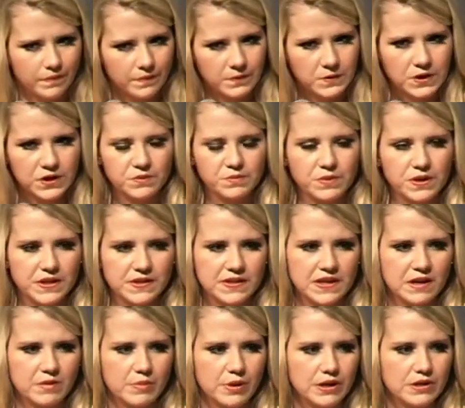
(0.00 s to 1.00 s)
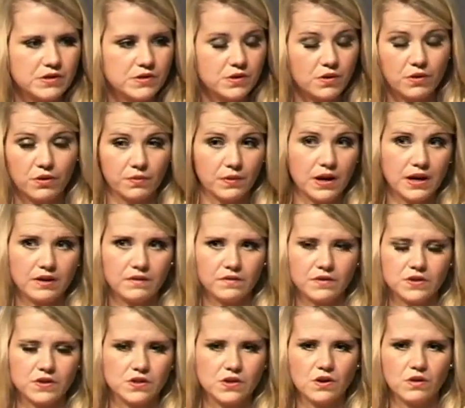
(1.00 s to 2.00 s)
just because I'd been so threatened
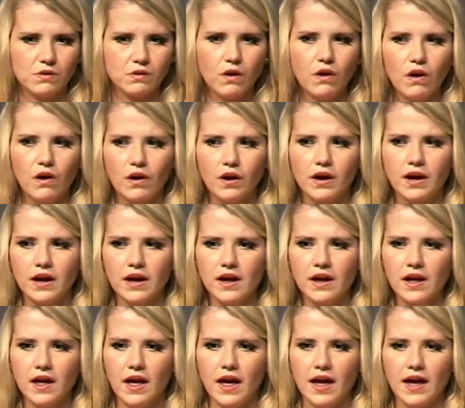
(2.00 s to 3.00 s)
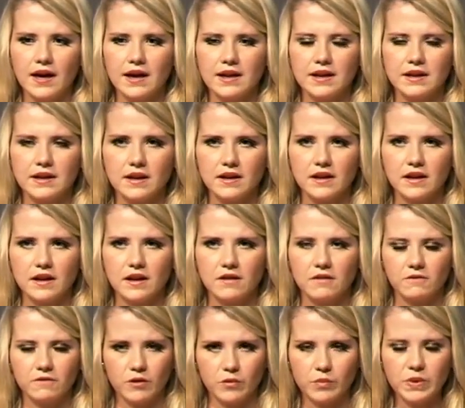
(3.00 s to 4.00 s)
for so long. And
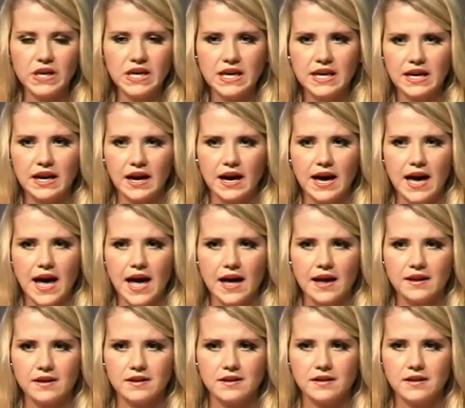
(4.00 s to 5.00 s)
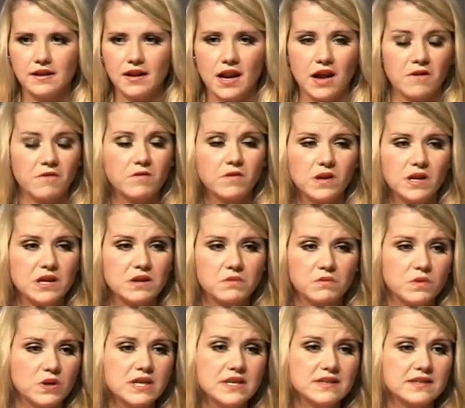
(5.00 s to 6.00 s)
for me, I had every
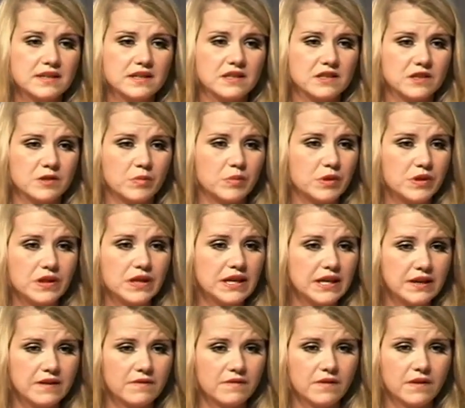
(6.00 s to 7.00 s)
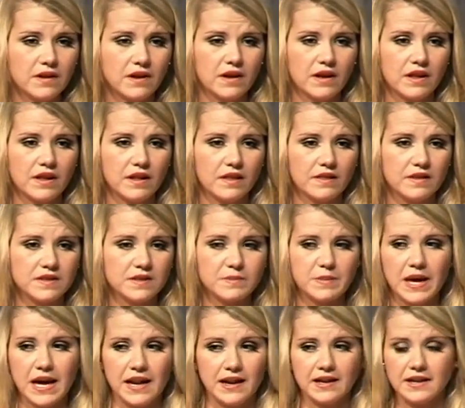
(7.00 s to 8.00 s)
reason to believe this
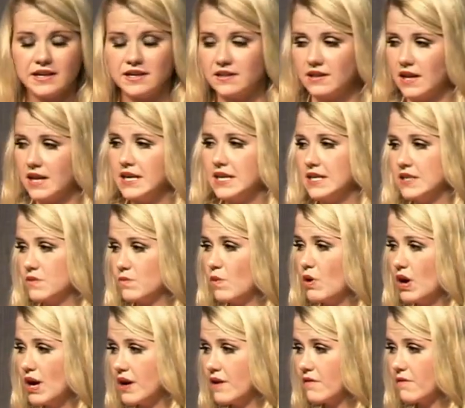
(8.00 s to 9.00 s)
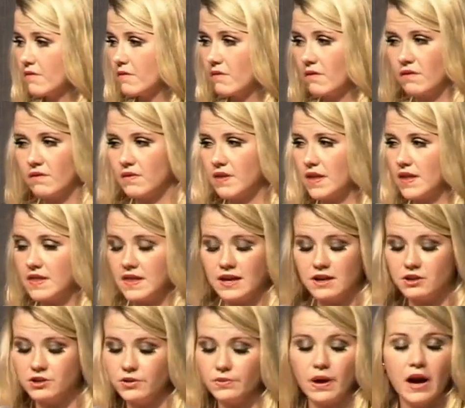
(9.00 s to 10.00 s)
man and his wife, that
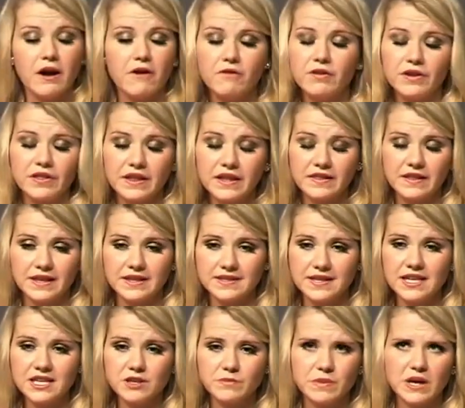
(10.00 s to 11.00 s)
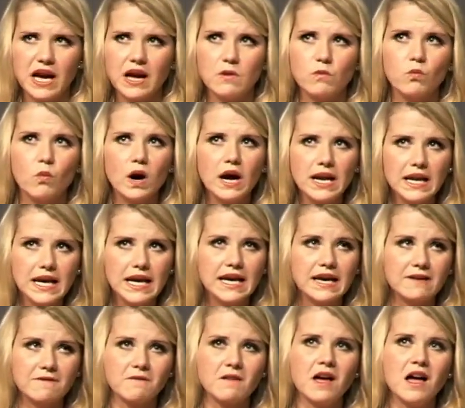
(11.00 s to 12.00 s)
they'd do everything they said to me. And what
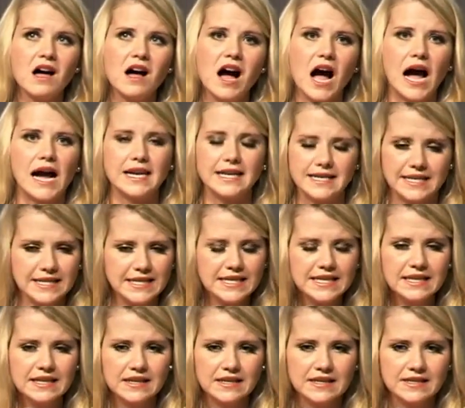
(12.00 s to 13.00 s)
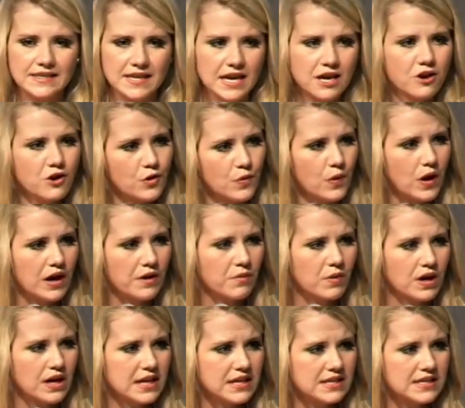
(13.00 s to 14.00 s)
if I did say who I
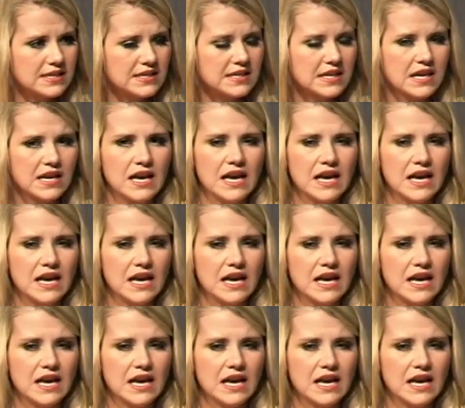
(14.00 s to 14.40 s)
was